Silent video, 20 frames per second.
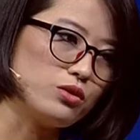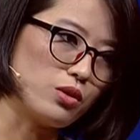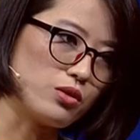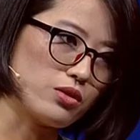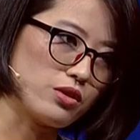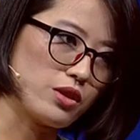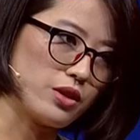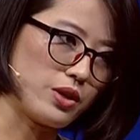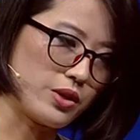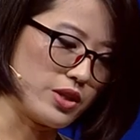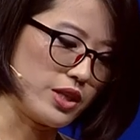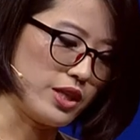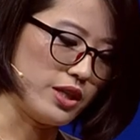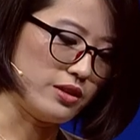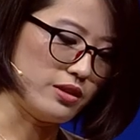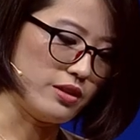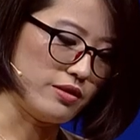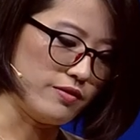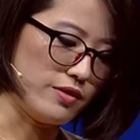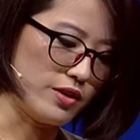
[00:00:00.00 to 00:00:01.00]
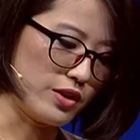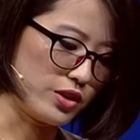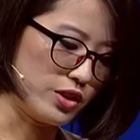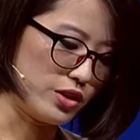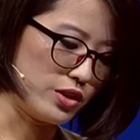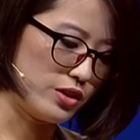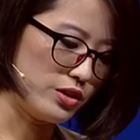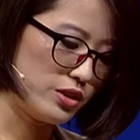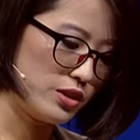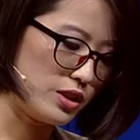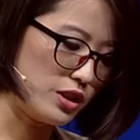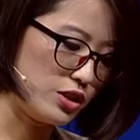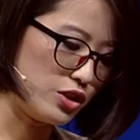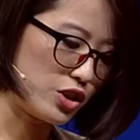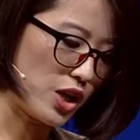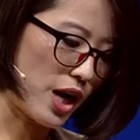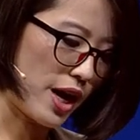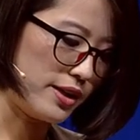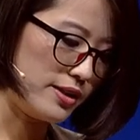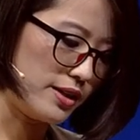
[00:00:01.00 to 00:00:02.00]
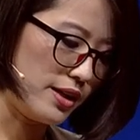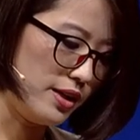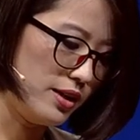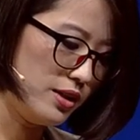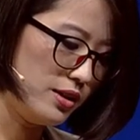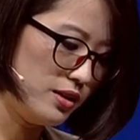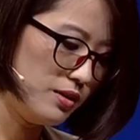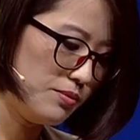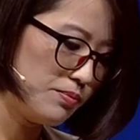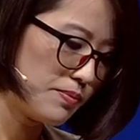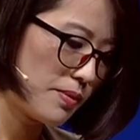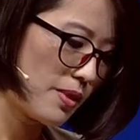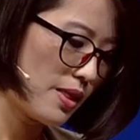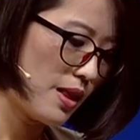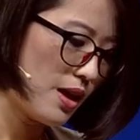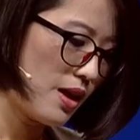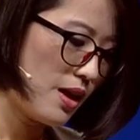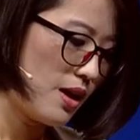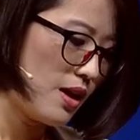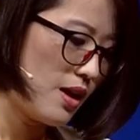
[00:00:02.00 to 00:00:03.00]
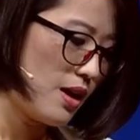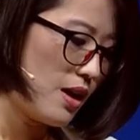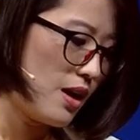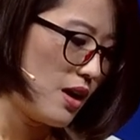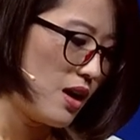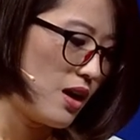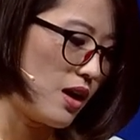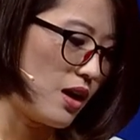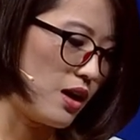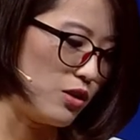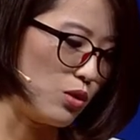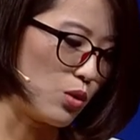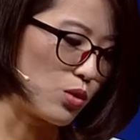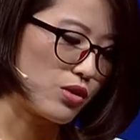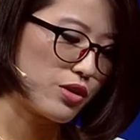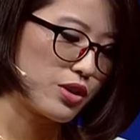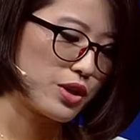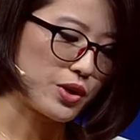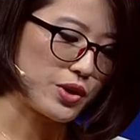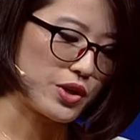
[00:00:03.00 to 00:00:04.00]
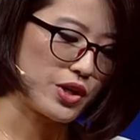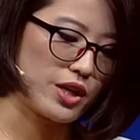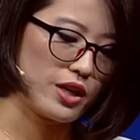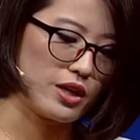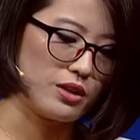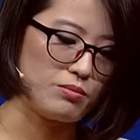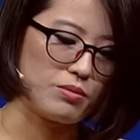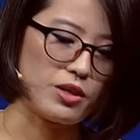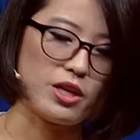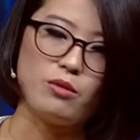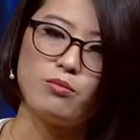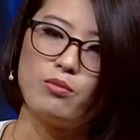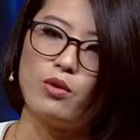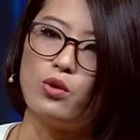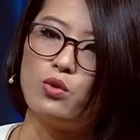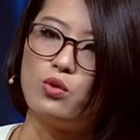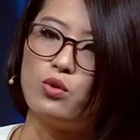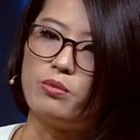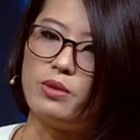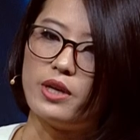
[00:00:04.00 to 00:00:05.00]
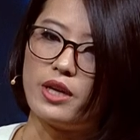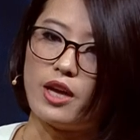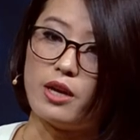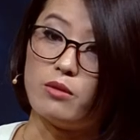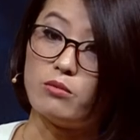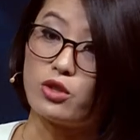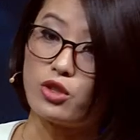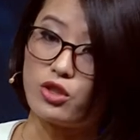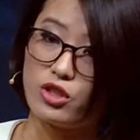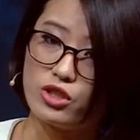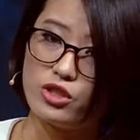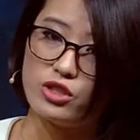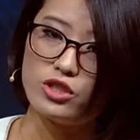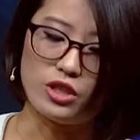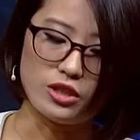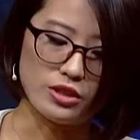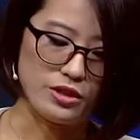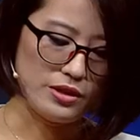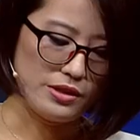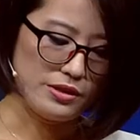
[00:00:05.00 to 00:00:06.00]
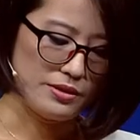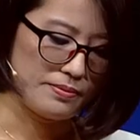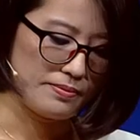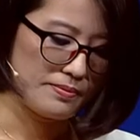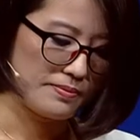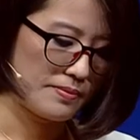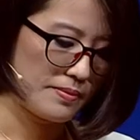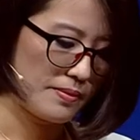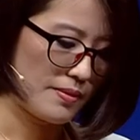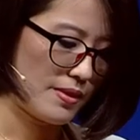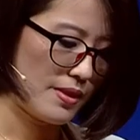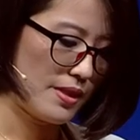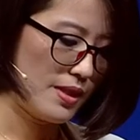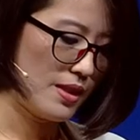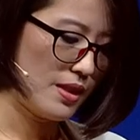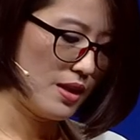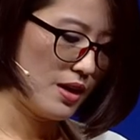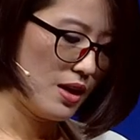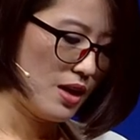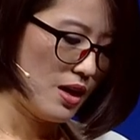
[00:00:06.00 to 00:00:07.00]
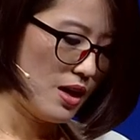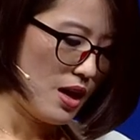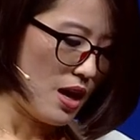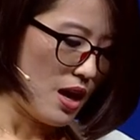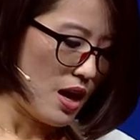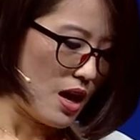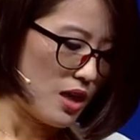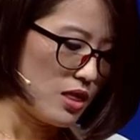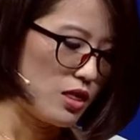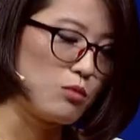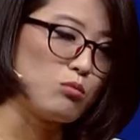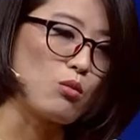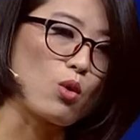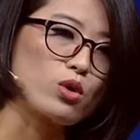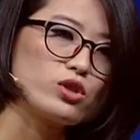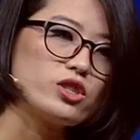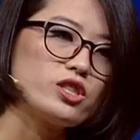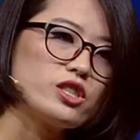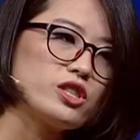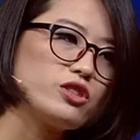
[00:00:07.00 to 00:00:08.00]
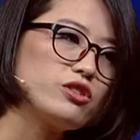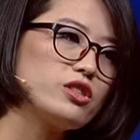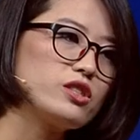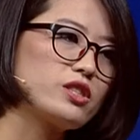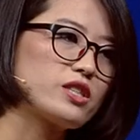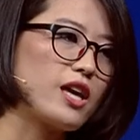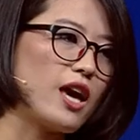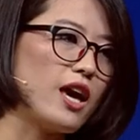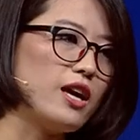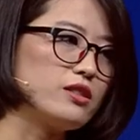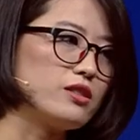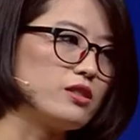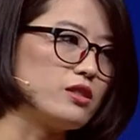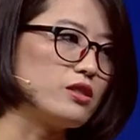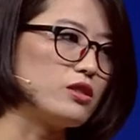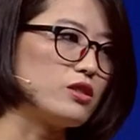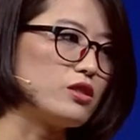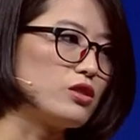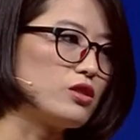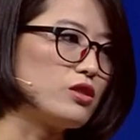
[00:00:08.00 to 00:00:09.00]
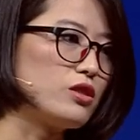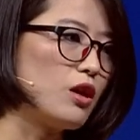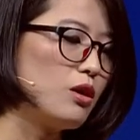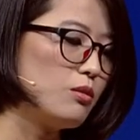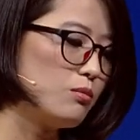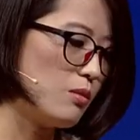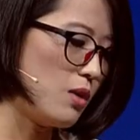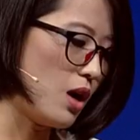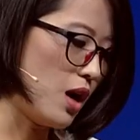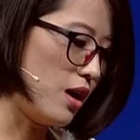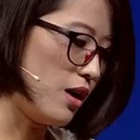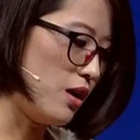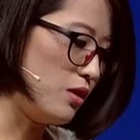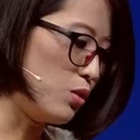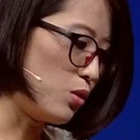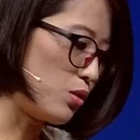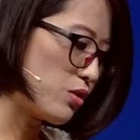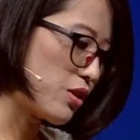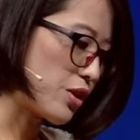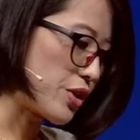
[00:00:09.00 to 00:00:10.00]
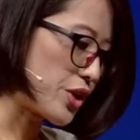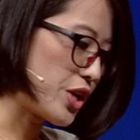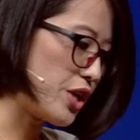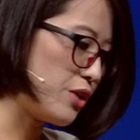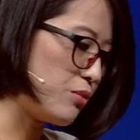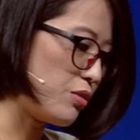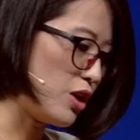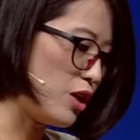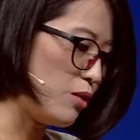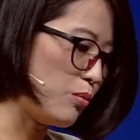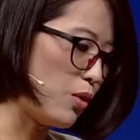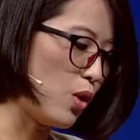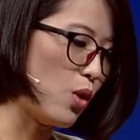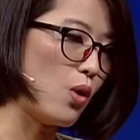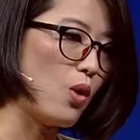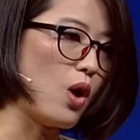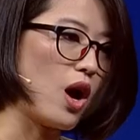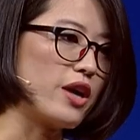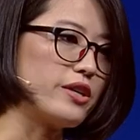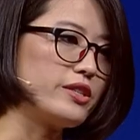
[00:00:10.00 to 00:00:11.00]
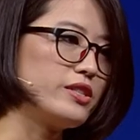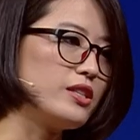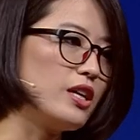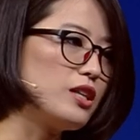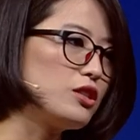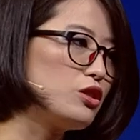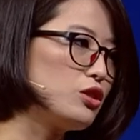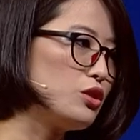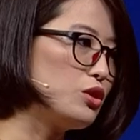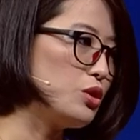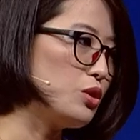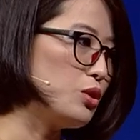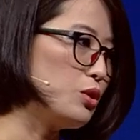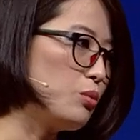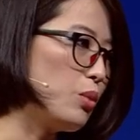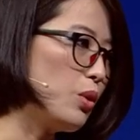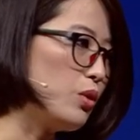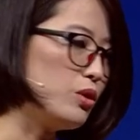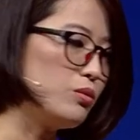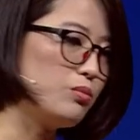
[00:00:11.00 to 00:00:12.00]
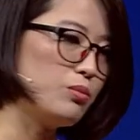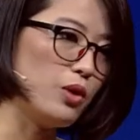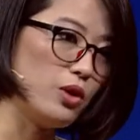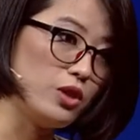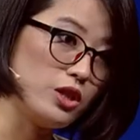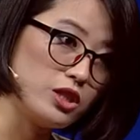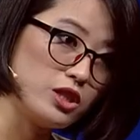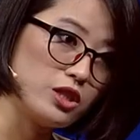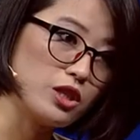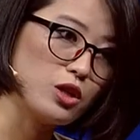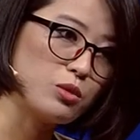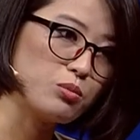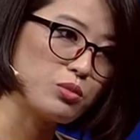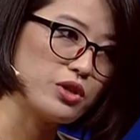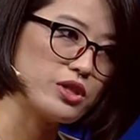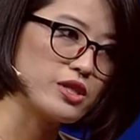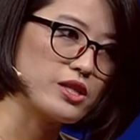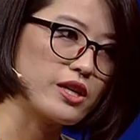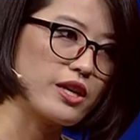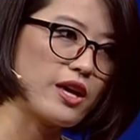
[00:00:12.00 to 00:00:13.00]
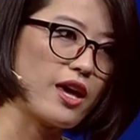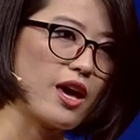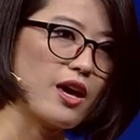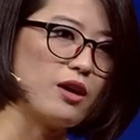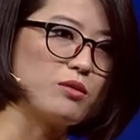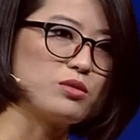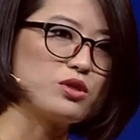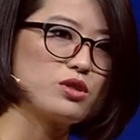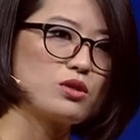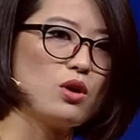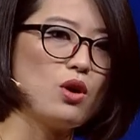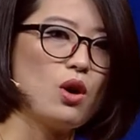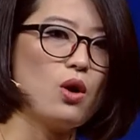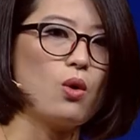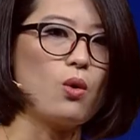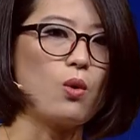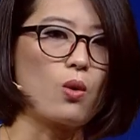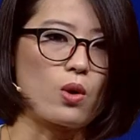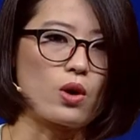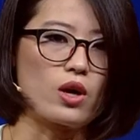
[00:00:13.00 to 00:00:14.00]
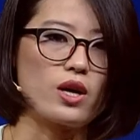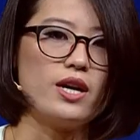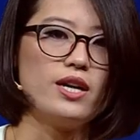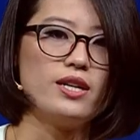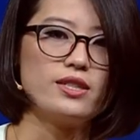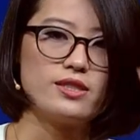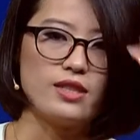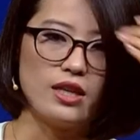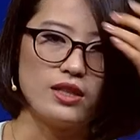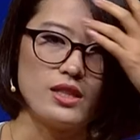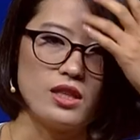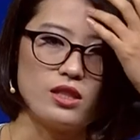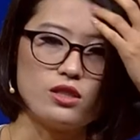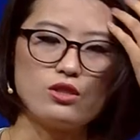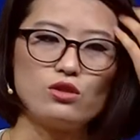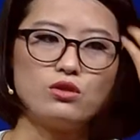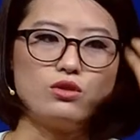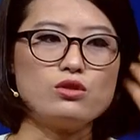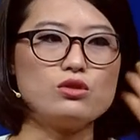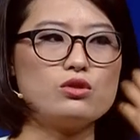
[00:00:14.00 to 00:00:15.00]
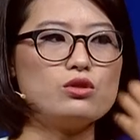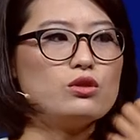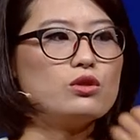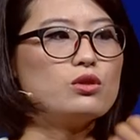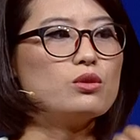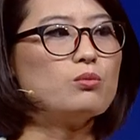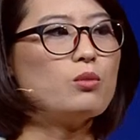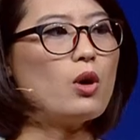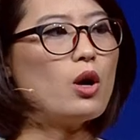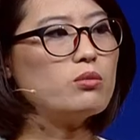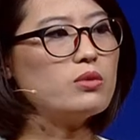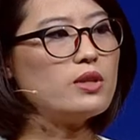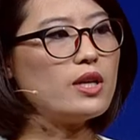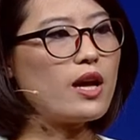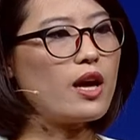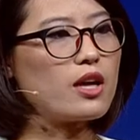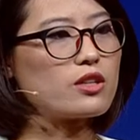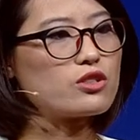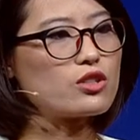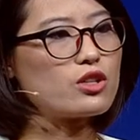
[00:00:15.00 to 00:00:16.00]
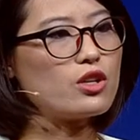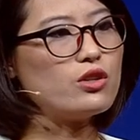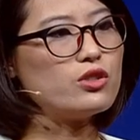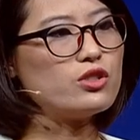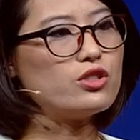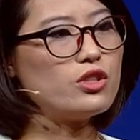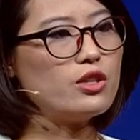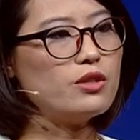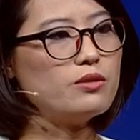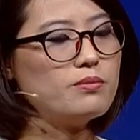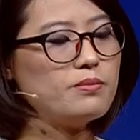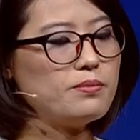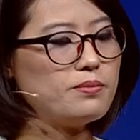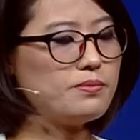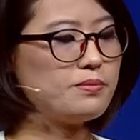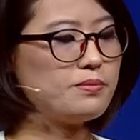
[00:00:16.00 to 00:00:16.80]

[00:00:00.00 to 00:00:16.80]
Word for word: North Korean defectors in China. And North Korean people who became Christians. In the more serious cases, some uh, North Korean people are sent to po political prison camps or sentenced to public execution.